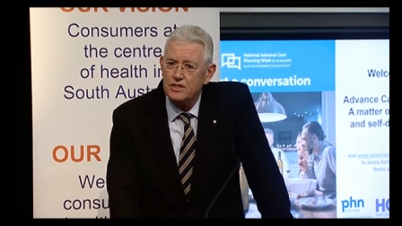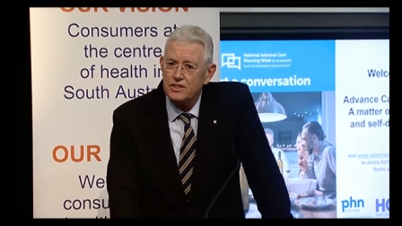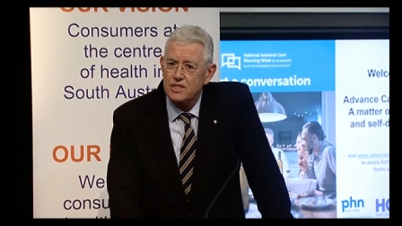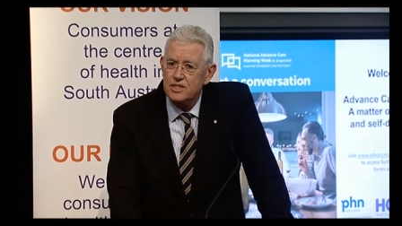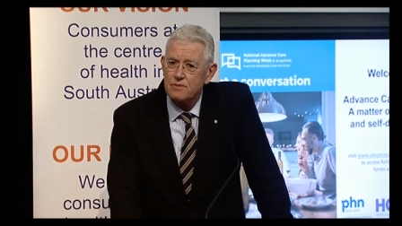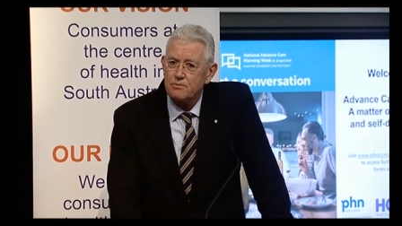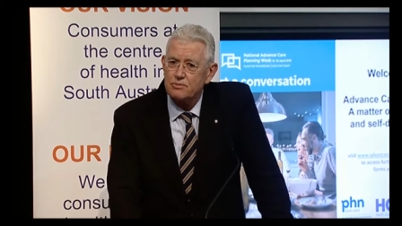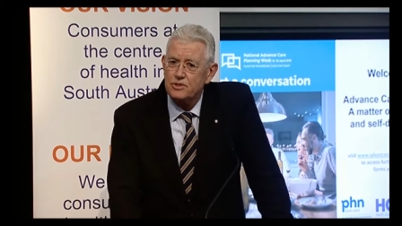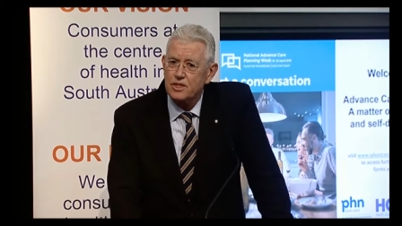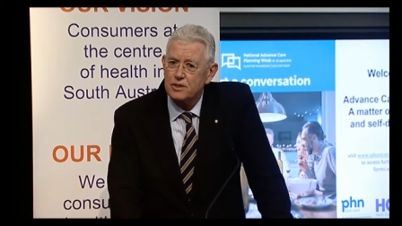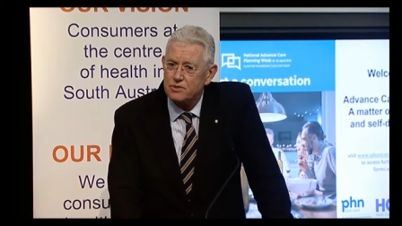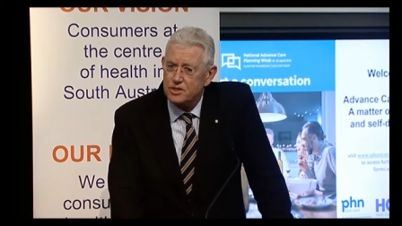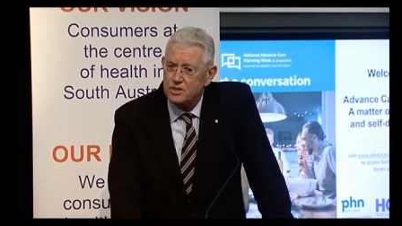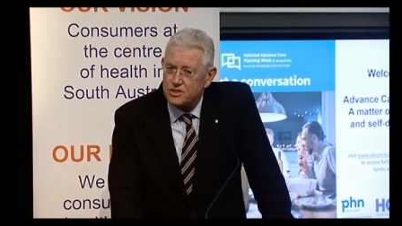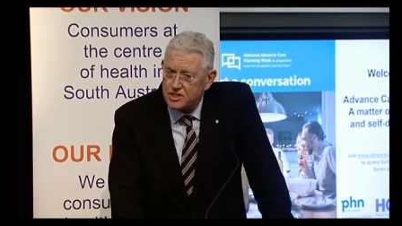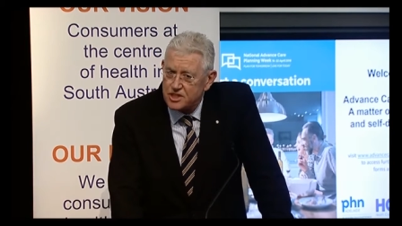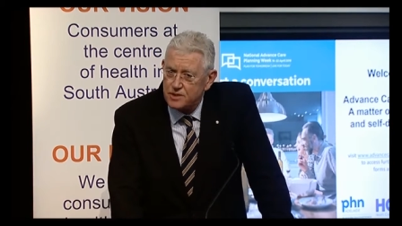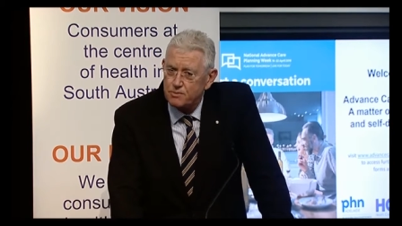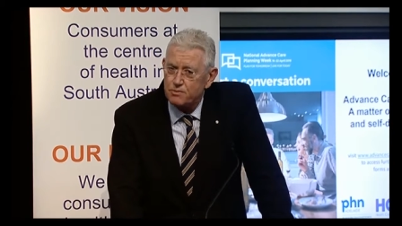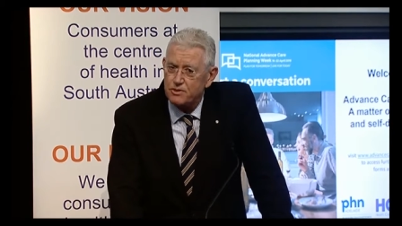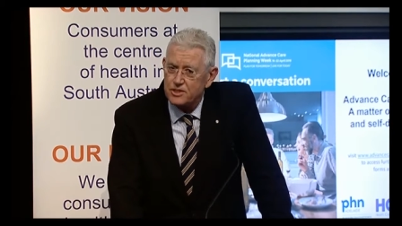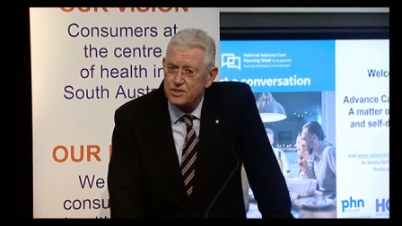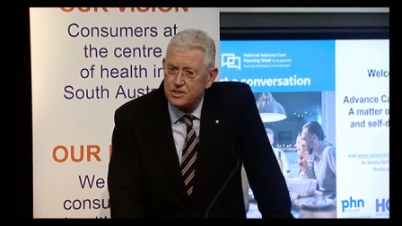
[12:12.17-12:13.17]
Sometimes the
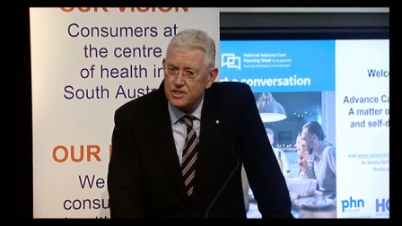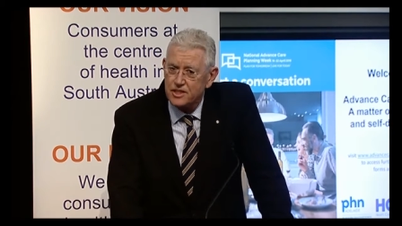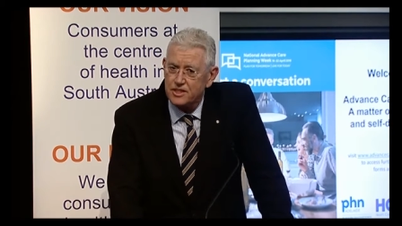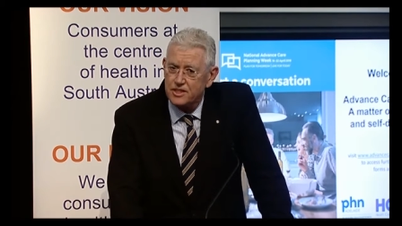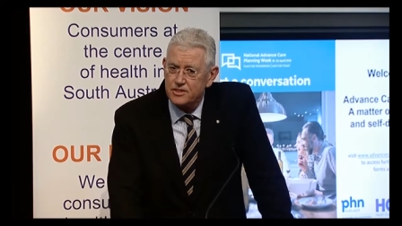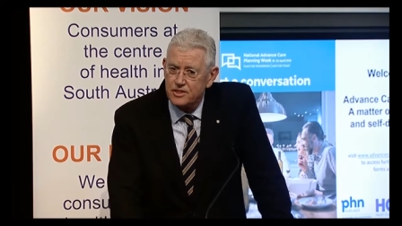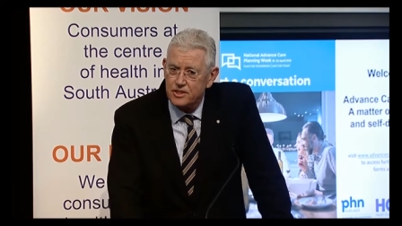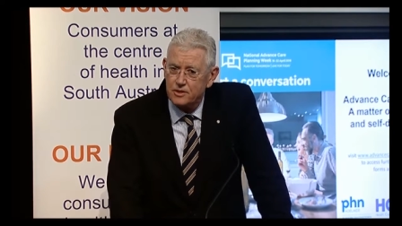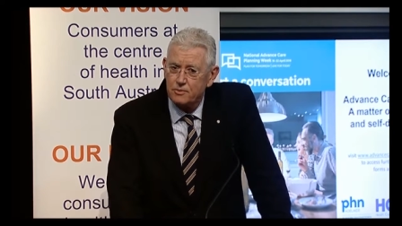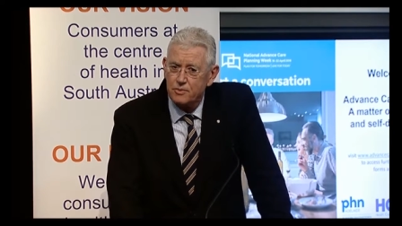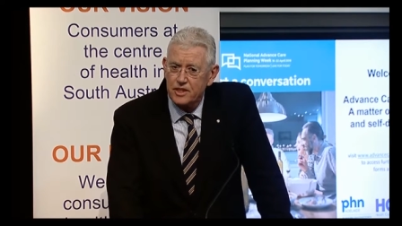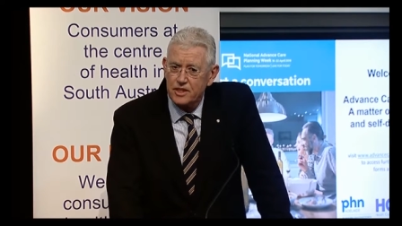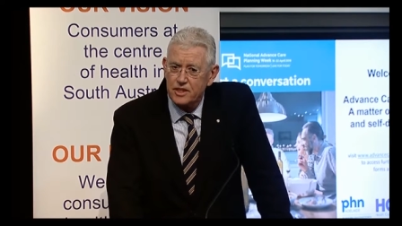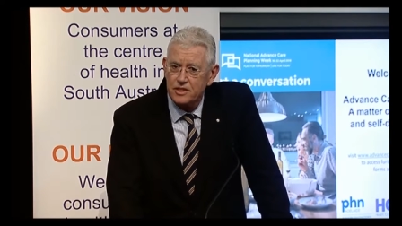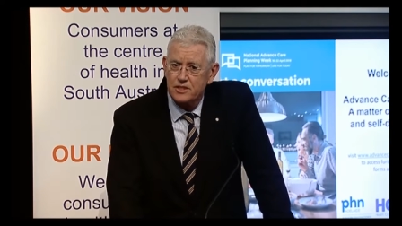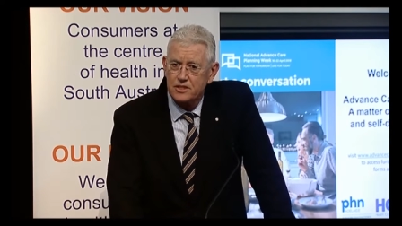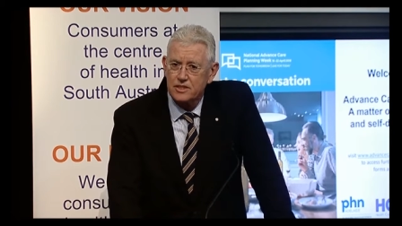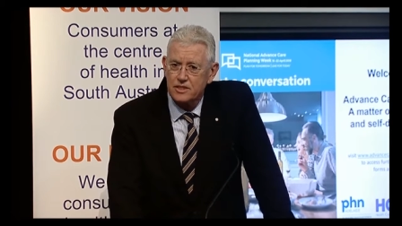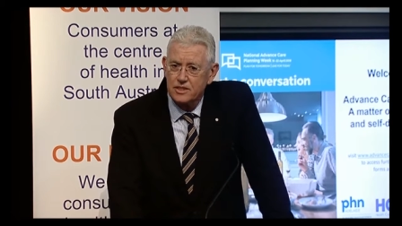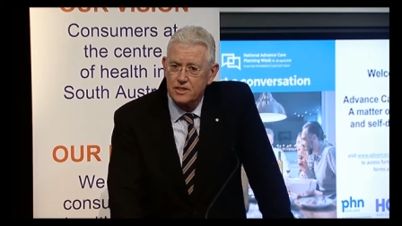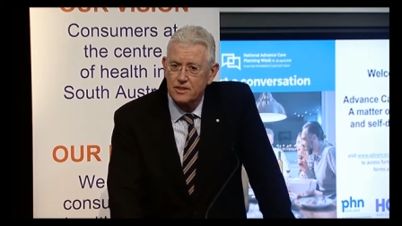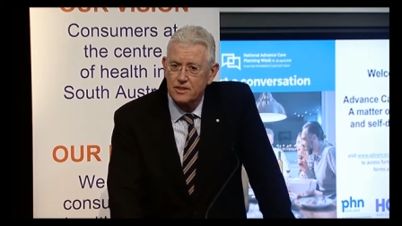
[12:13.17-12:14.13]
simplest things are the best.